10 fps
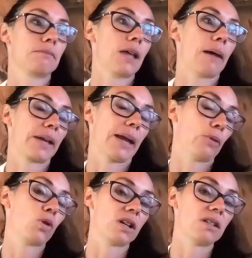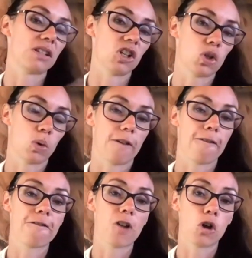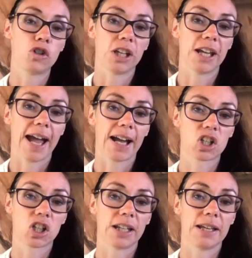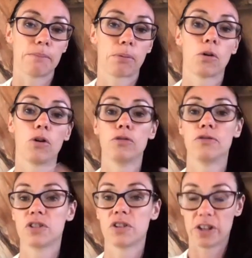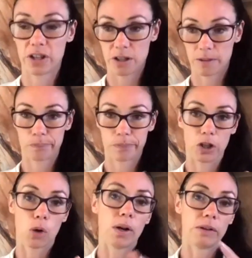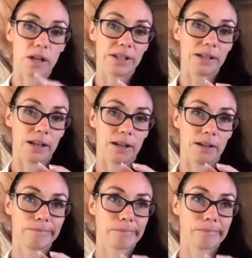um, chemical constituent of FOTI actually improved the, you know, when a, a, uh,